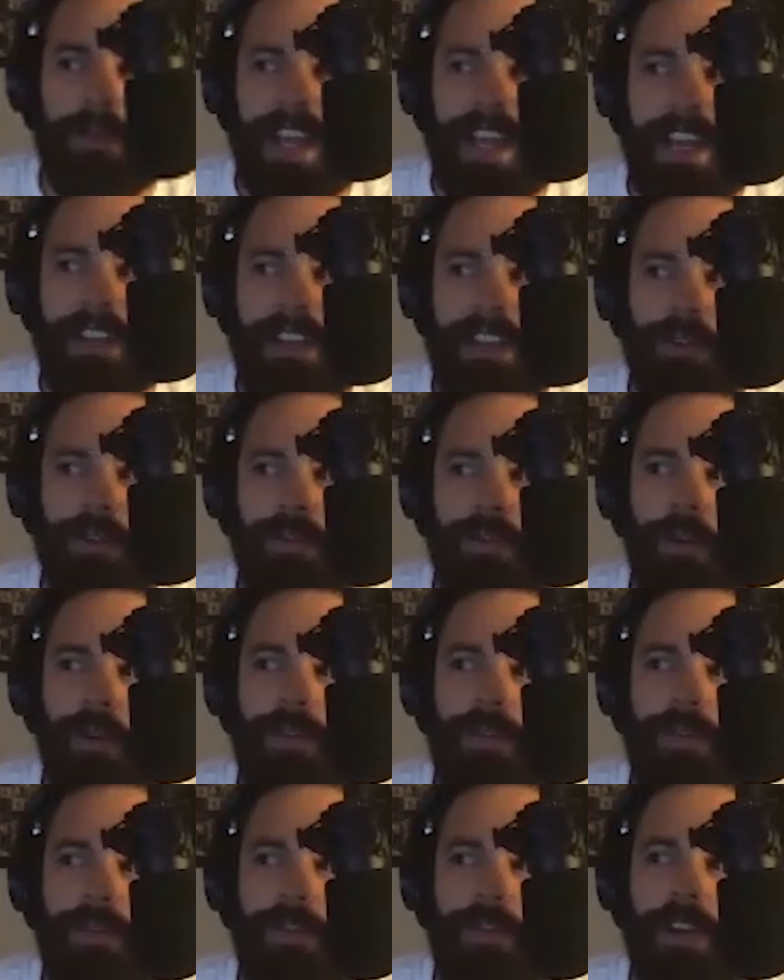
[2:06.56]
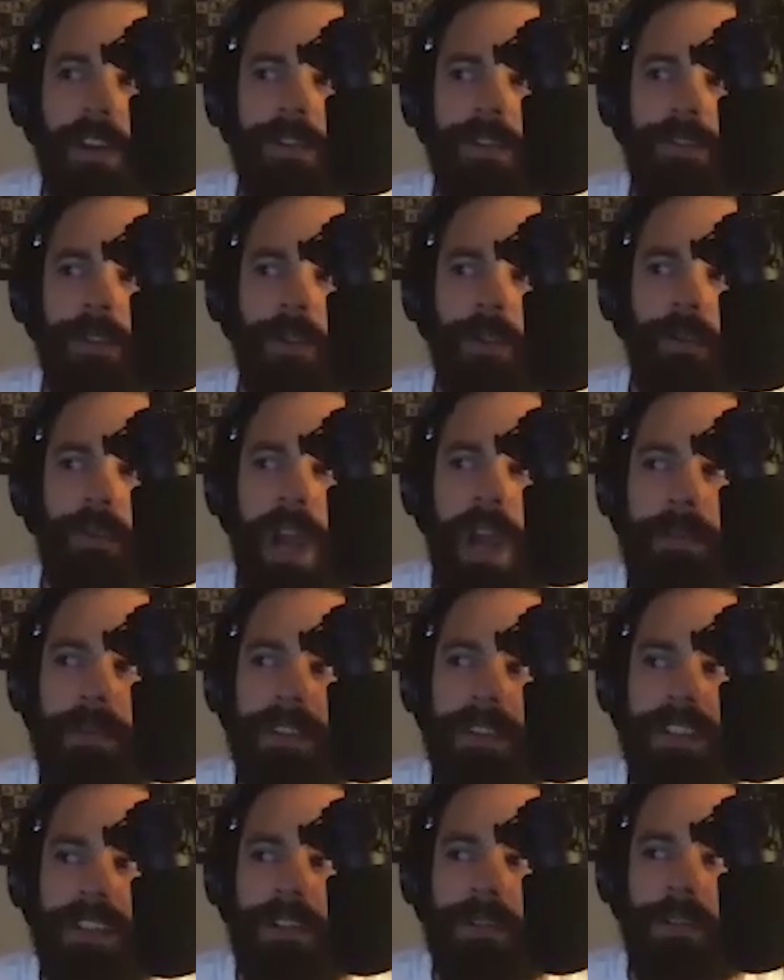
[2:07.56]
at the forefront of the
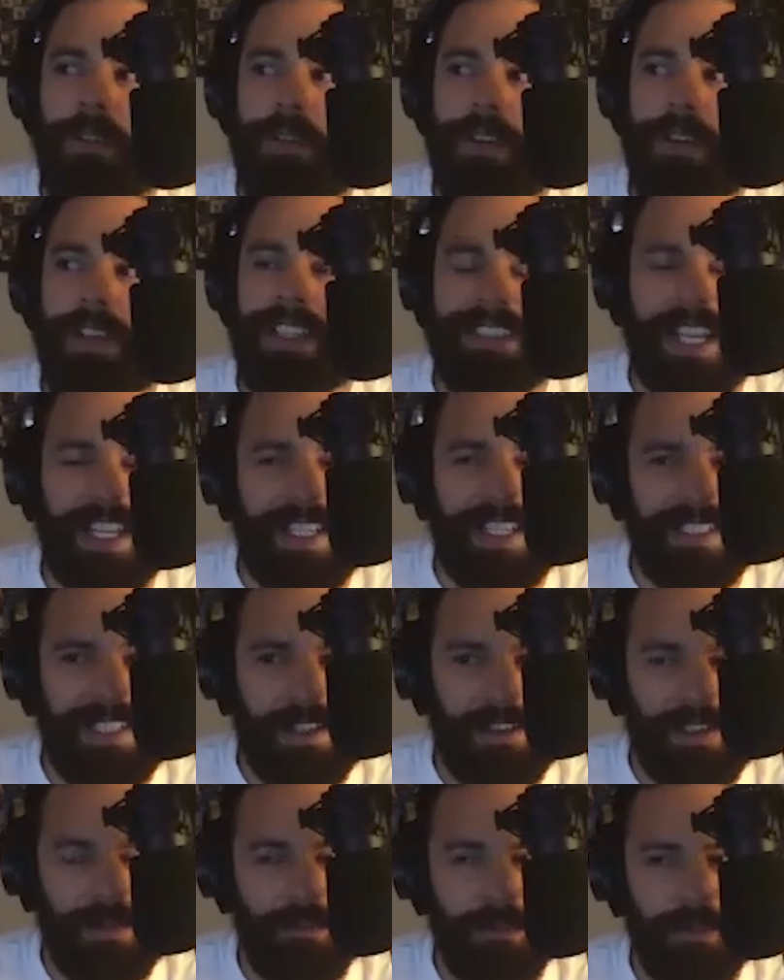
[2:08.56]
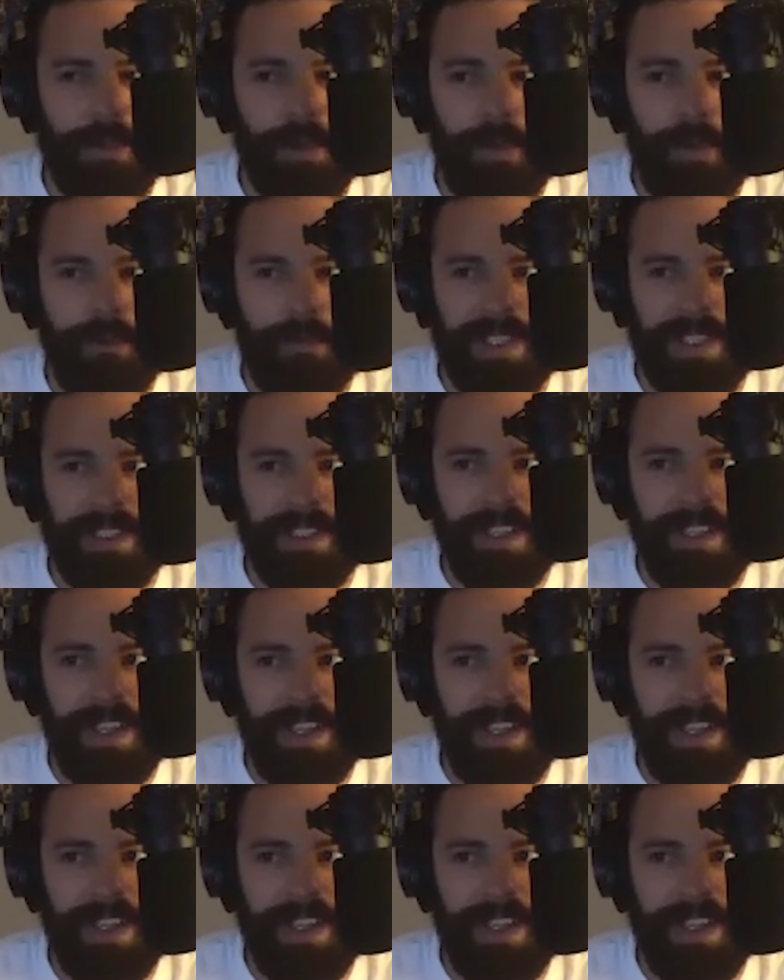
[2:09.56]
rapidly growing psychedelic movement.